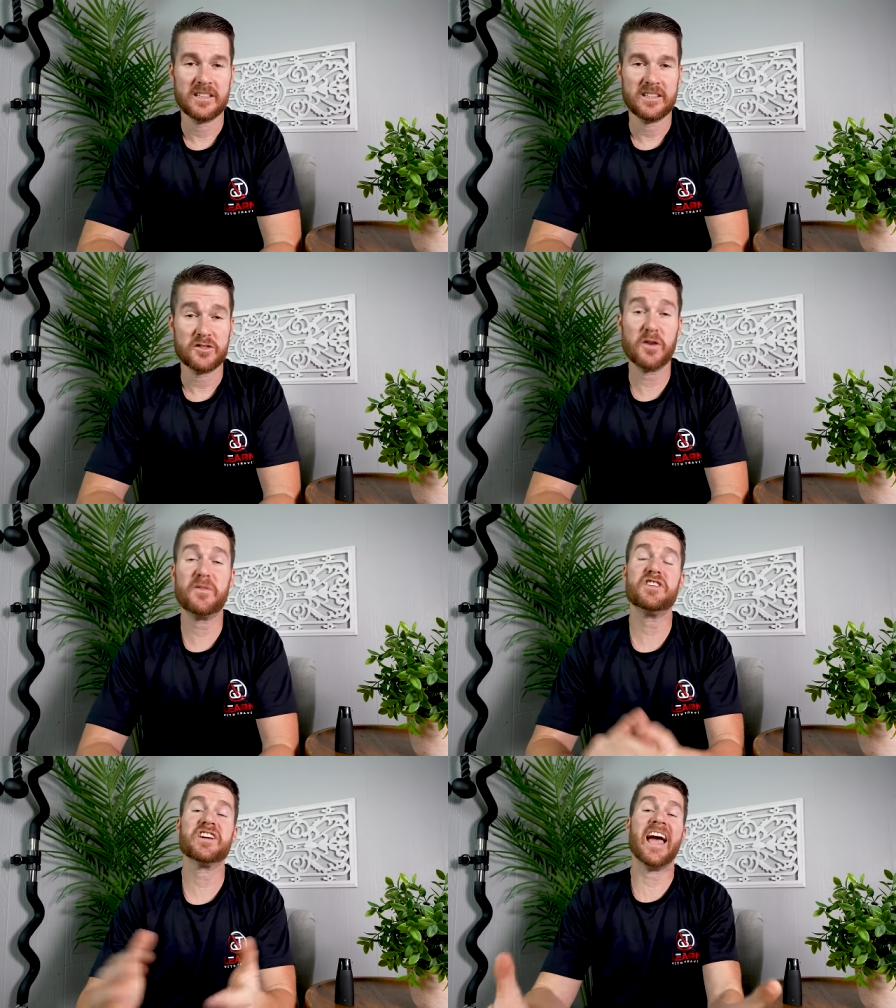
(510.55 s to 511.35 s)
So if you
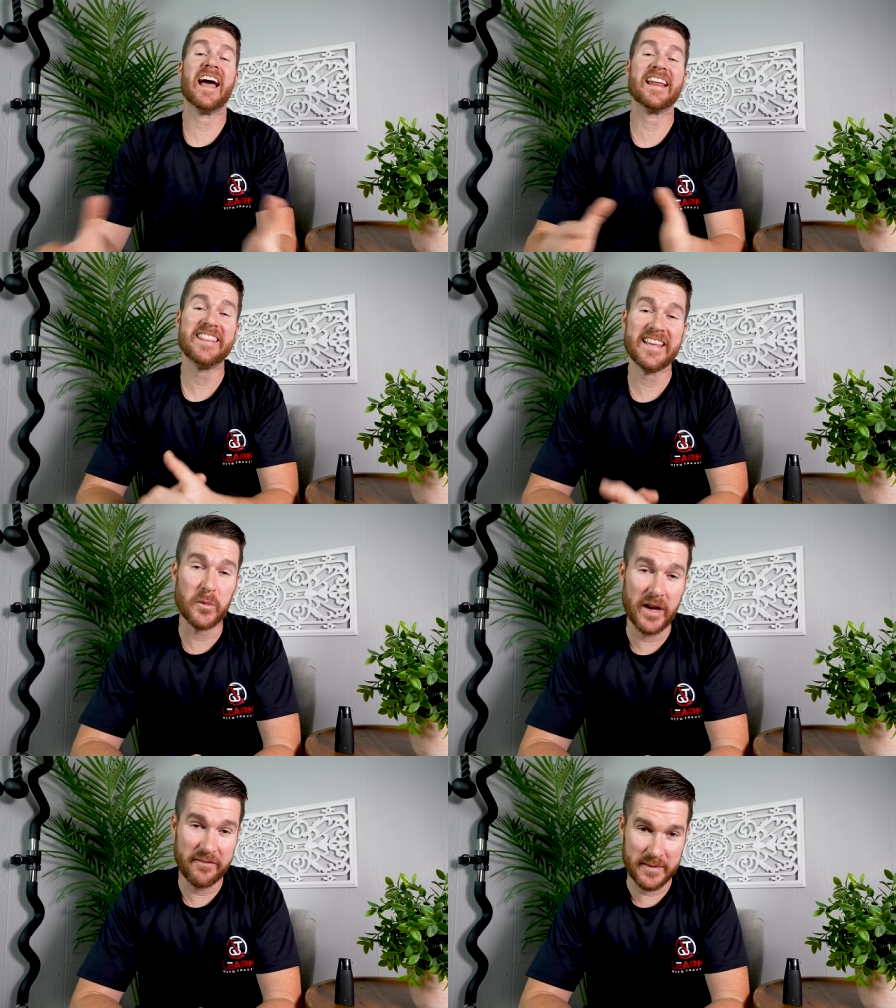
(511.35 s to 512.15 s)
took anything
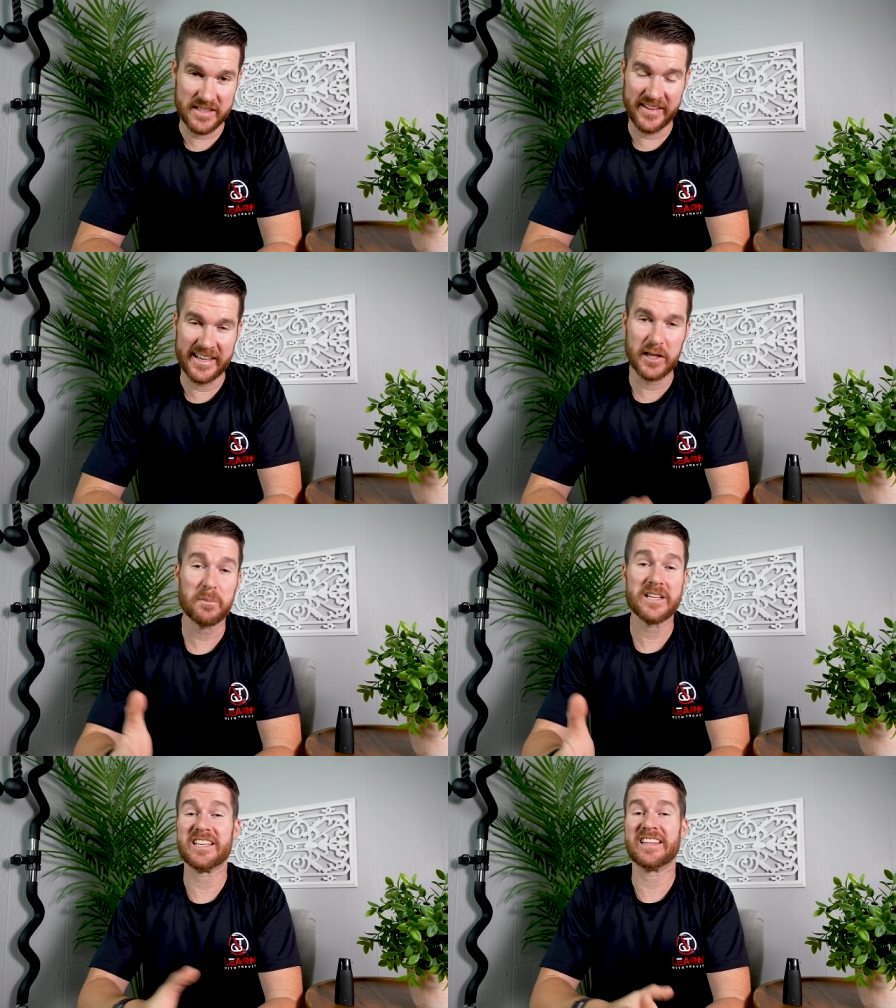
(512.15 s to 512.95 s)
away from this video,
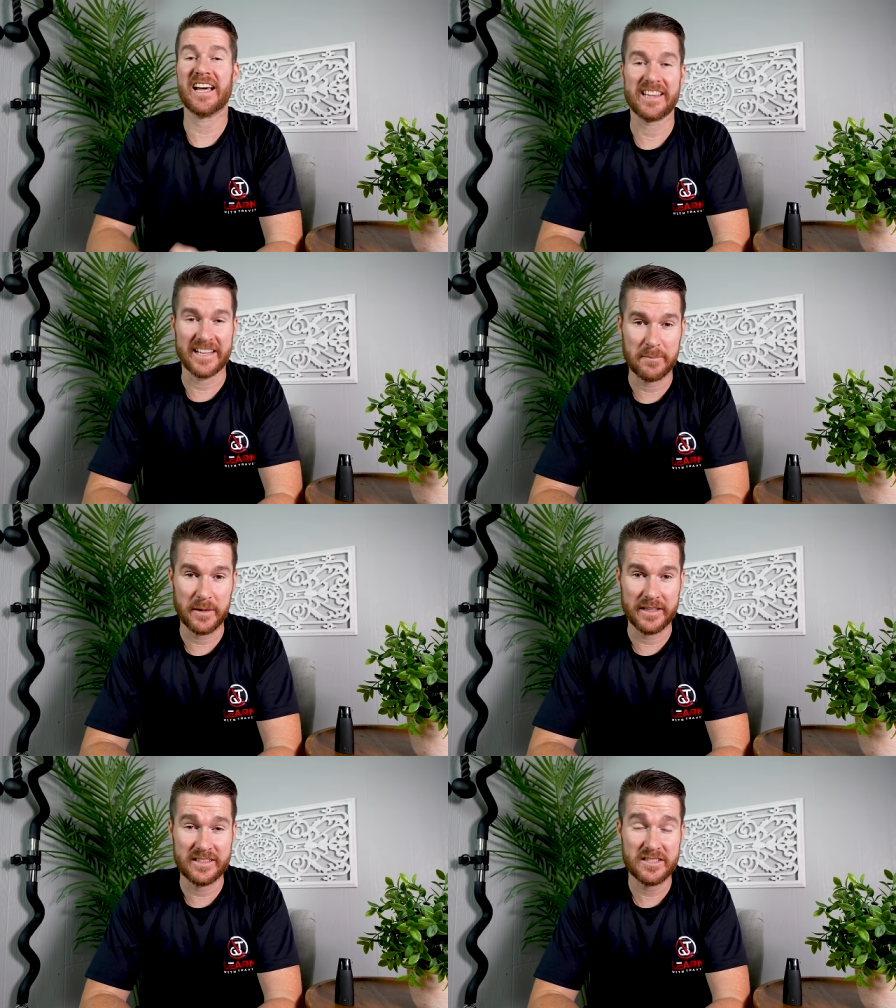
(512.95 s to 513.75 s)
please hit that like button,